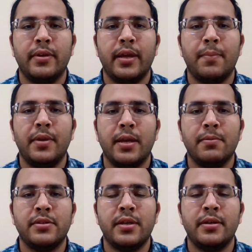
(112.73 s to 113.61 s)

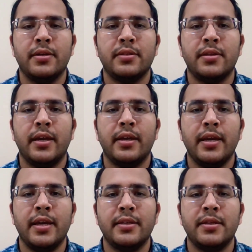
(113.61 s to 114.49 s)
applicable standards like
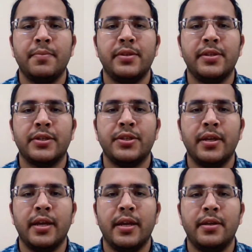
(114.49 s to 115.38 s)
ASME
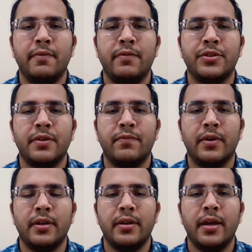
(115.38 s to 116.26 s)
Section 8 Division
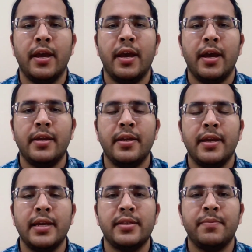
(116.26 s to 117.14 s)
1 and
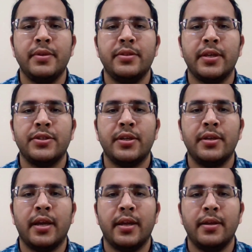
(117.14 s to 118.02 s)
ASME
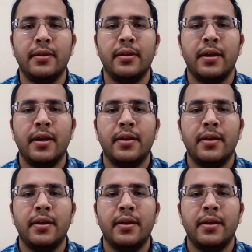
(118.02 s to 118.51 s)
Section 9